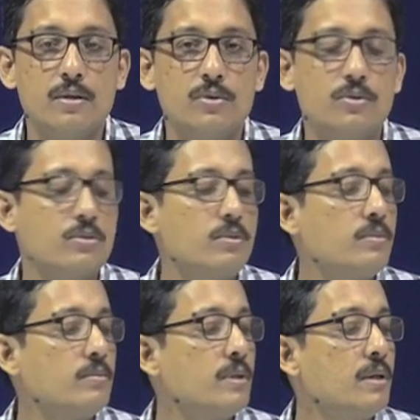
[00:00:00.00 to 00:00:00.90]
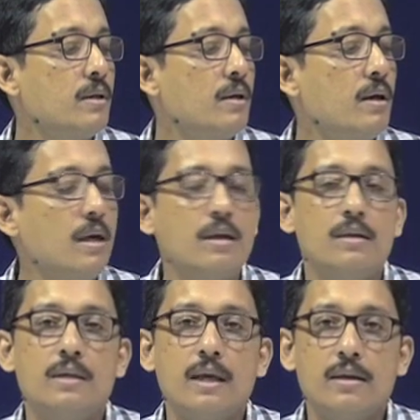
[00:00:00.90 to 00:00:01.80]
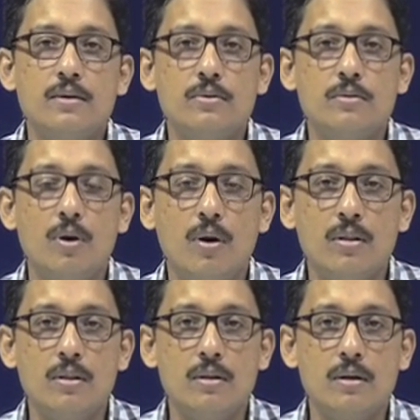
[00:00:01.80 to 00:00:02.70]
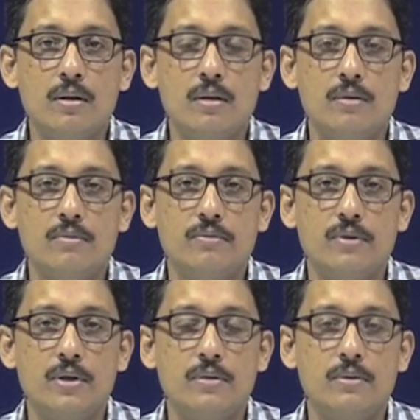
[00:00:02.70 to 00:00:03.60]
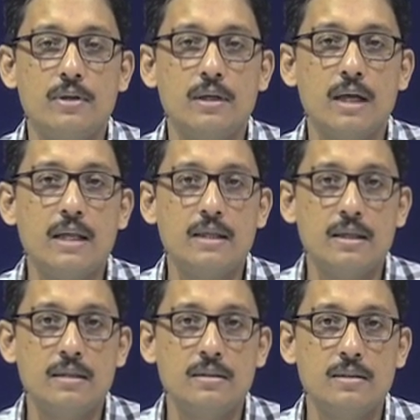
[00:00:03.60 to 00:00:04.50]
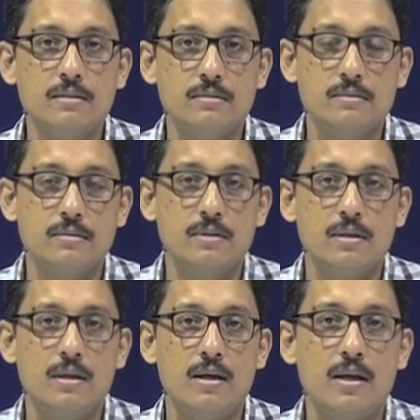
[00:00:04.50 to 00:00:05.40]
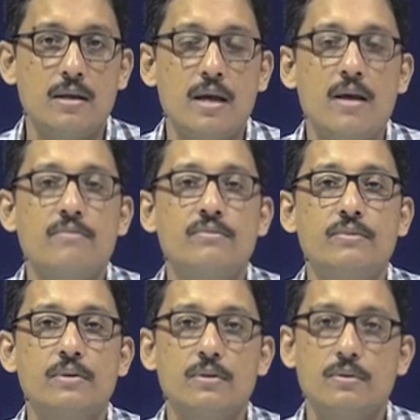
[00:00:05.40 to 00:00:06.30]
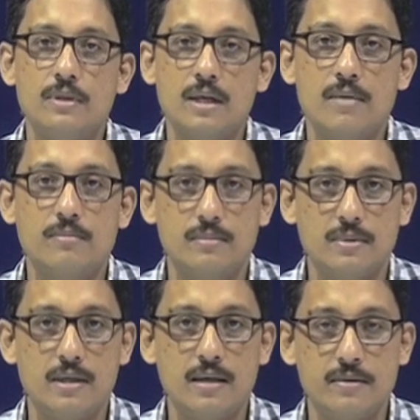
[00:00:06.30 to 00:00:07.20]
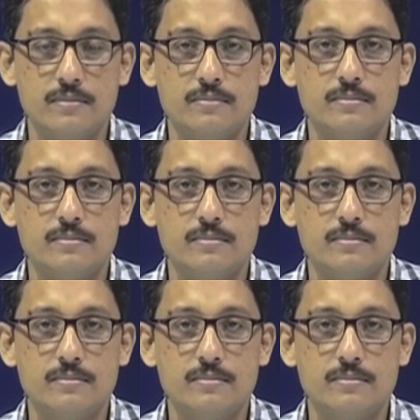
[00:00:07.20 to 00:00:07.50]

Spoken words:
So I thank you all for your kind attention, and have good time. Thank you.